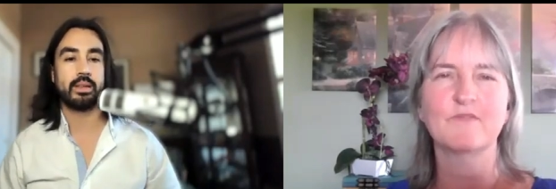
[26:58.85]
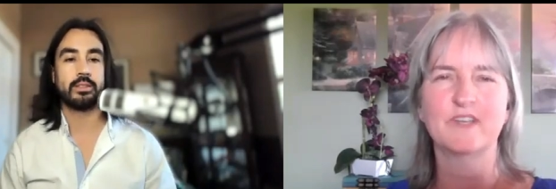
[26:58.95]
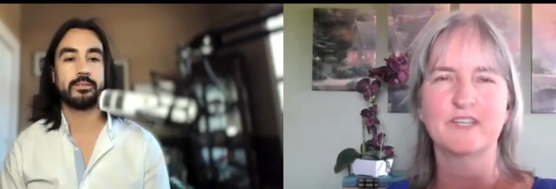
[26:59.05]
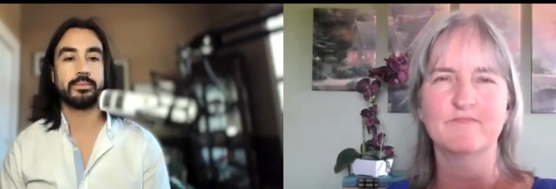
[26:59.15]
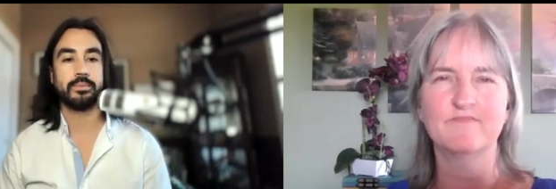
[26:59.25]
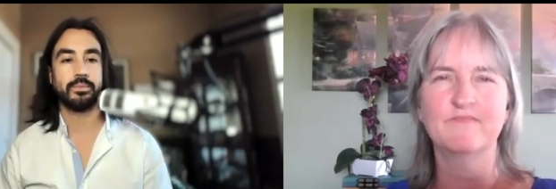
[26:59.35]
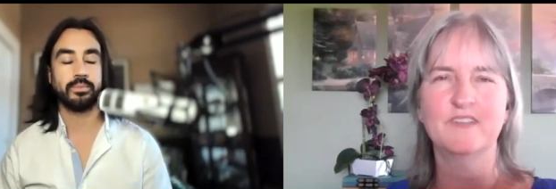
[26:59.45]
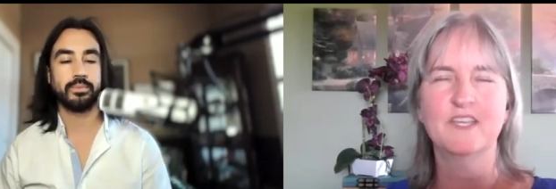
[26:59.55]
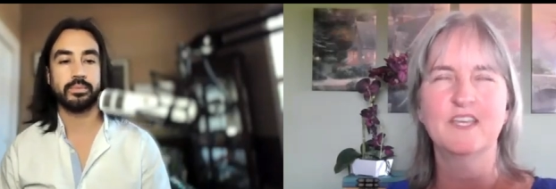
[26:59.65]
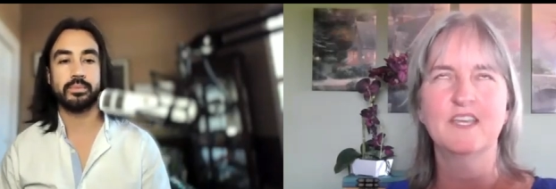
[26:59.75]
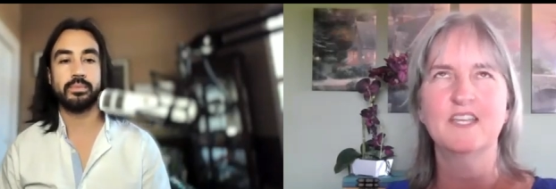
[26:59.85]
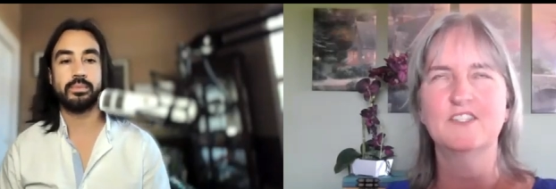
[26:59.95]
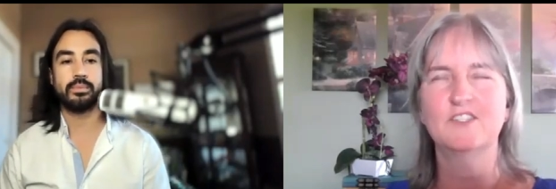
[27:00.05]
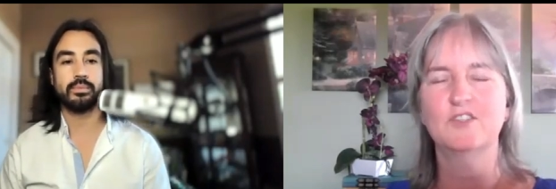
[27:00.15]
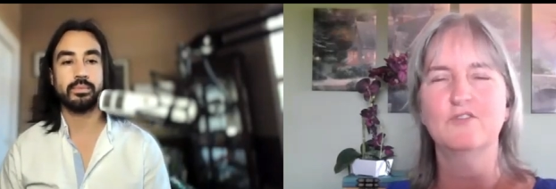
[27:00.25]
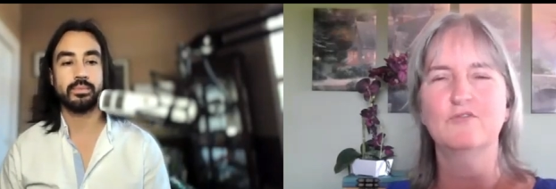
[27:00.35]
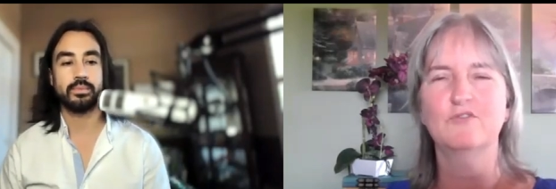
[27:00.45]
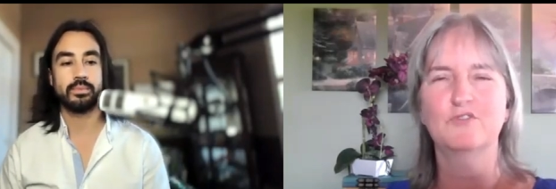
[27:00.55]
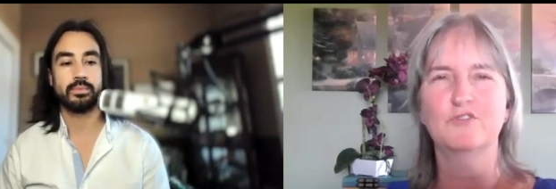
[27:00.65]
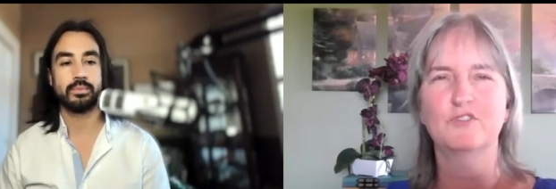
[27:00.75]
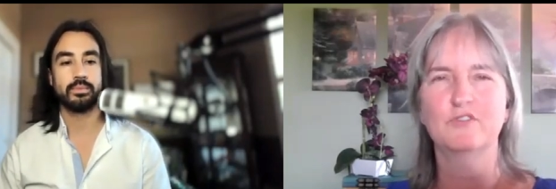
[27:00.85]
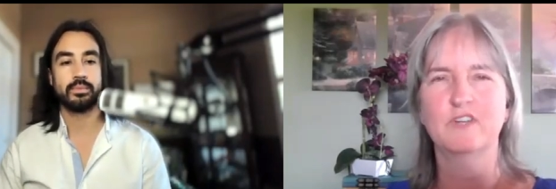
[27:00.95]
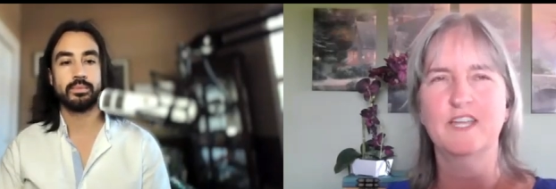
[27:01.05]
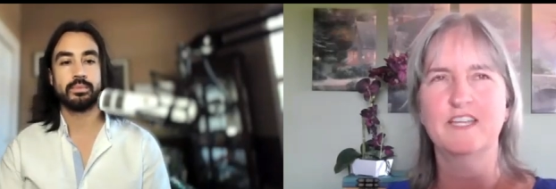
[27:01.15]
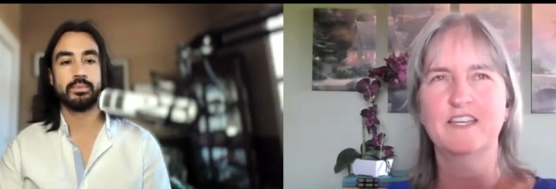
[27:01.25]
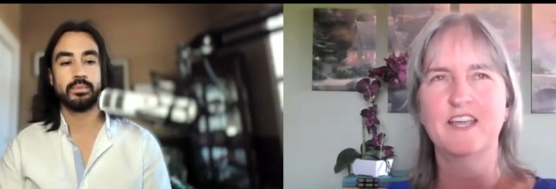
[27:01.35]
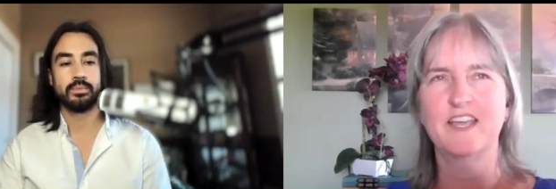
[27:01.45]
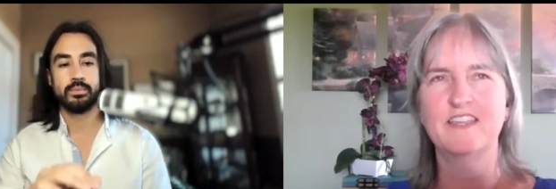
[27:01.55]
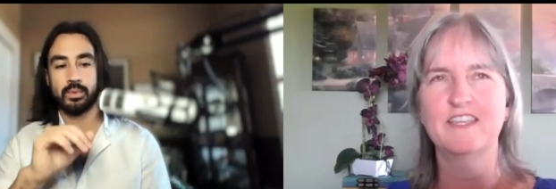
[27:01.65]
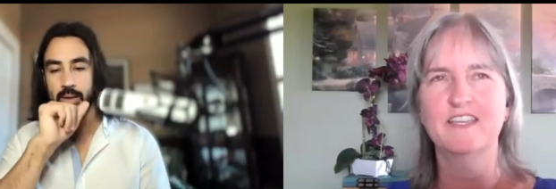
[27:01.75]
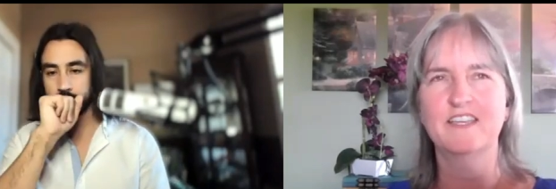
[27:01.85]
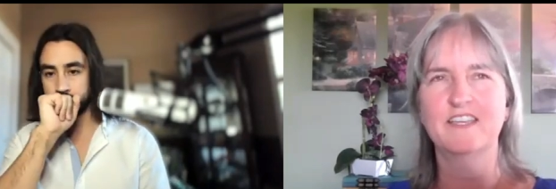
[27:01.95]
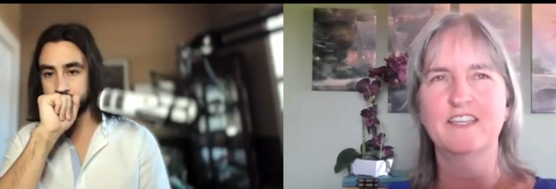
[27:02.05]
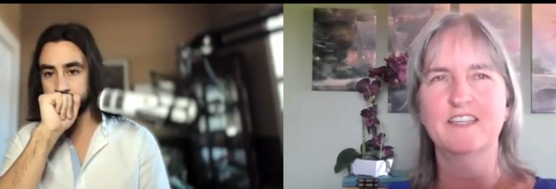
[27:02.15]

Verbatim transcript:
Speaker 1: Right. That's so true. And I think